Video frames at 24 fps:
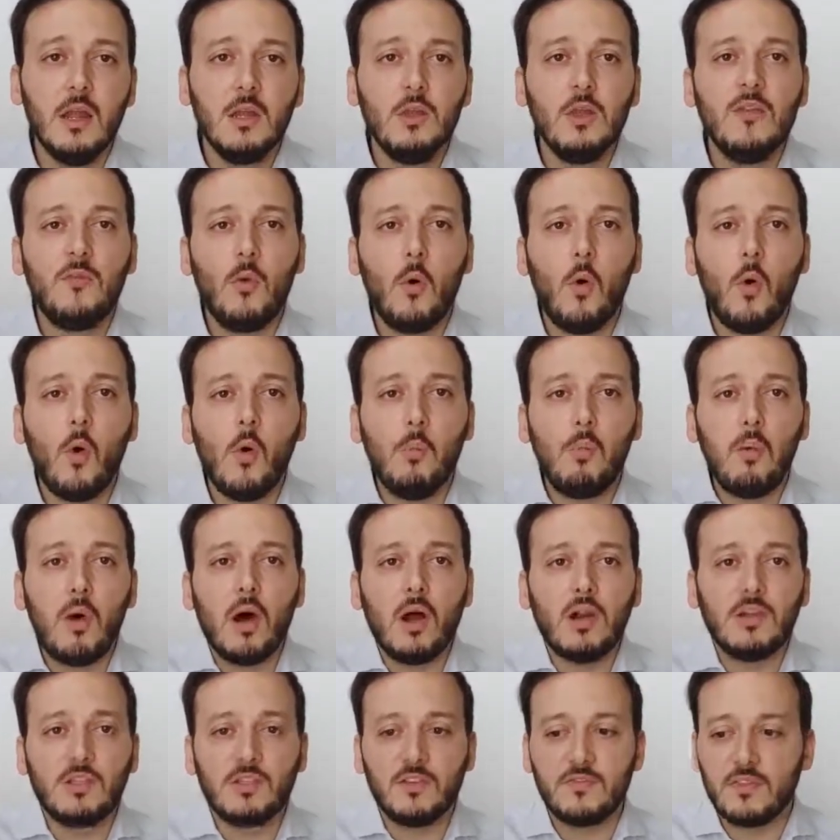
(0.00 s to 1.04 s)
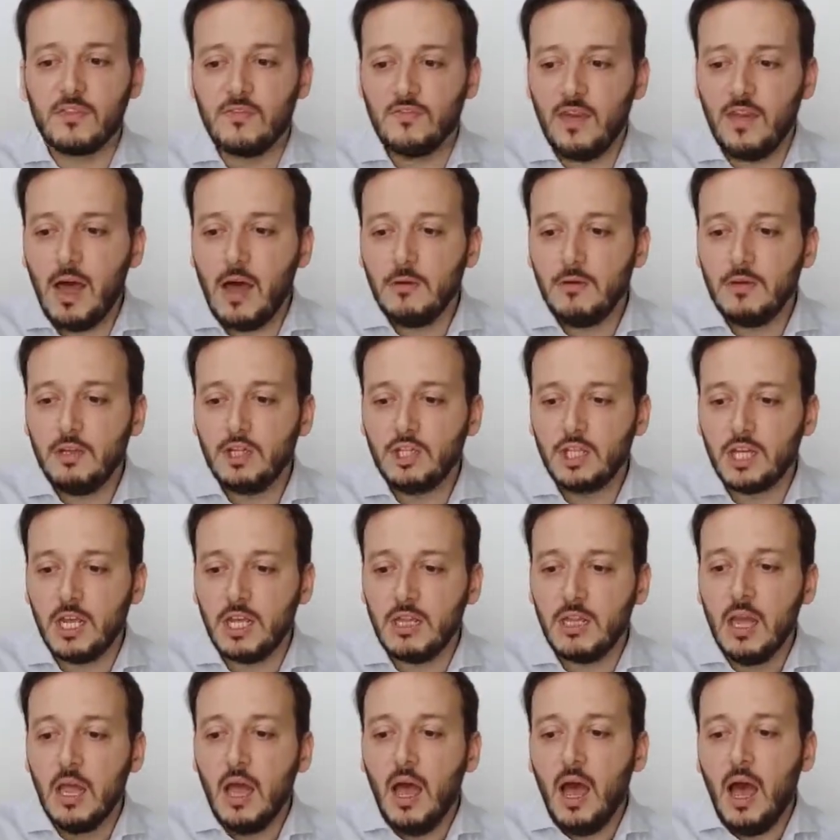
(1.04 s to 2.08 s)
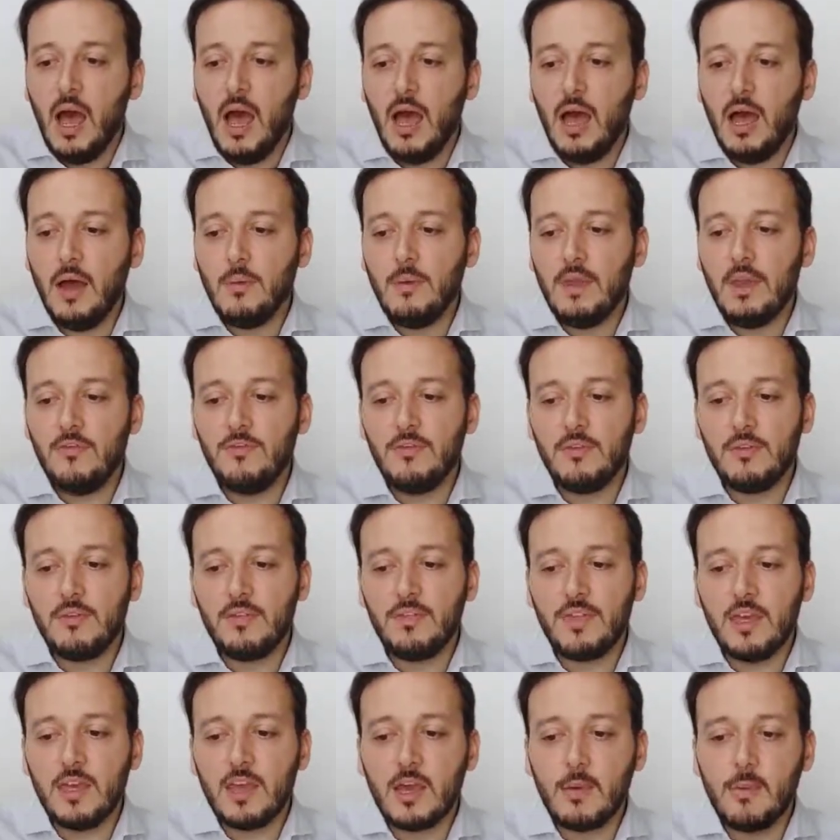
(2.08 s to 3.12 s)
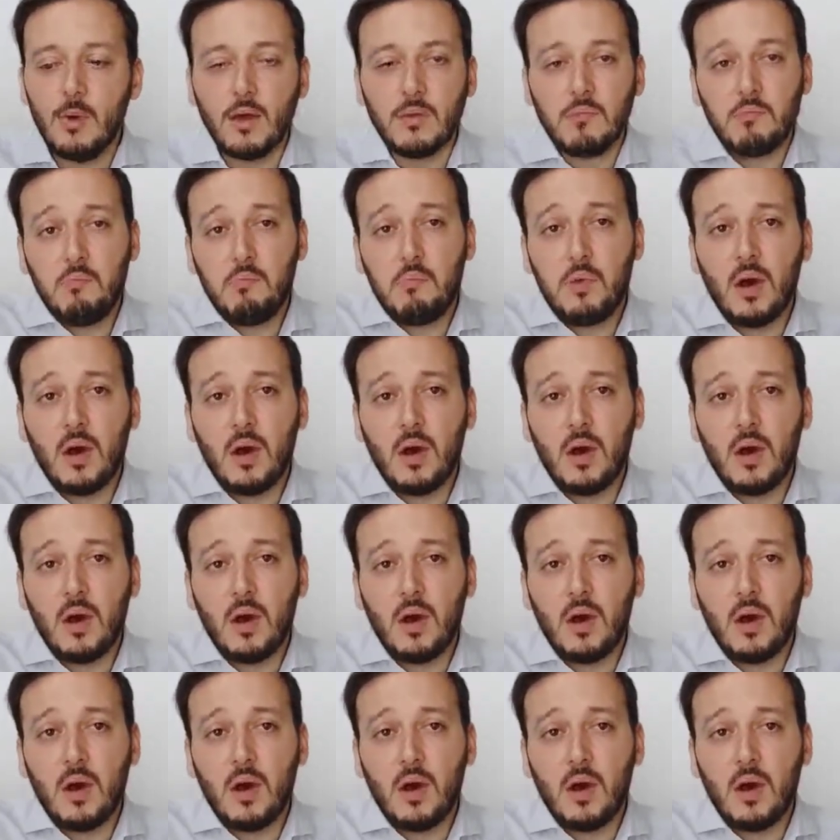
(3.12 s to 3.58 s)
you have all parts of the value chain. If you think about